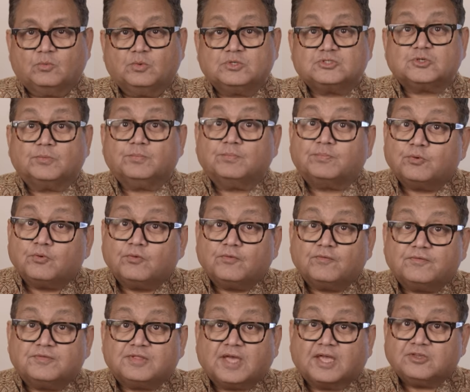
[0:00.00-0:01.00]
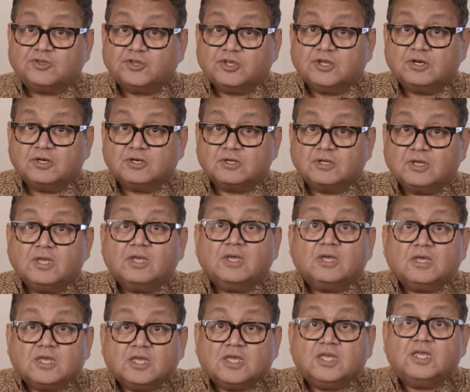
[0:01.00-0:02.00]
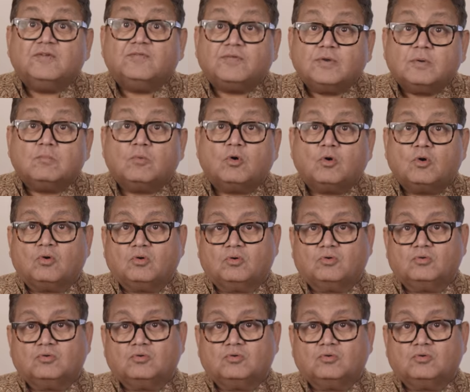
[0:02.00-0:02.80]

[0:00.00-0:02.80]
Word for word: which improved their yield even more.